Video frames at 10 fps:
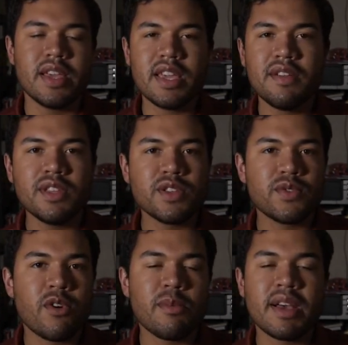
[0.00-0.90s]
Even those
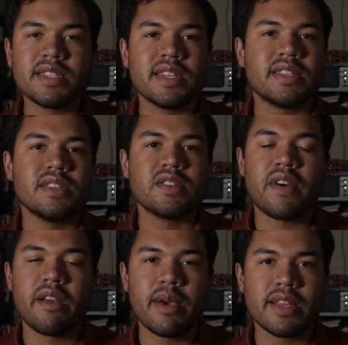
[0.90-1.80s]
4x6s,
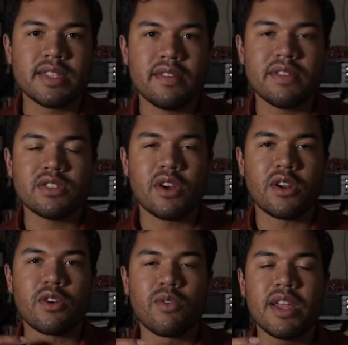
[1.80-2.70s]
5x7s
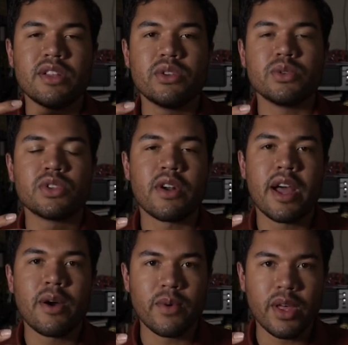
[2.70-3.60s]
are great to start
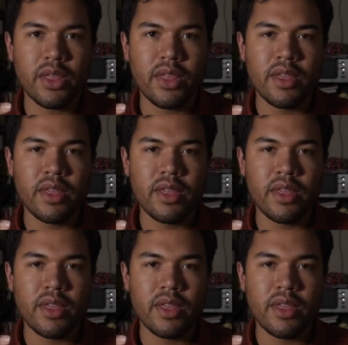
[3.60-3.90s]
out with,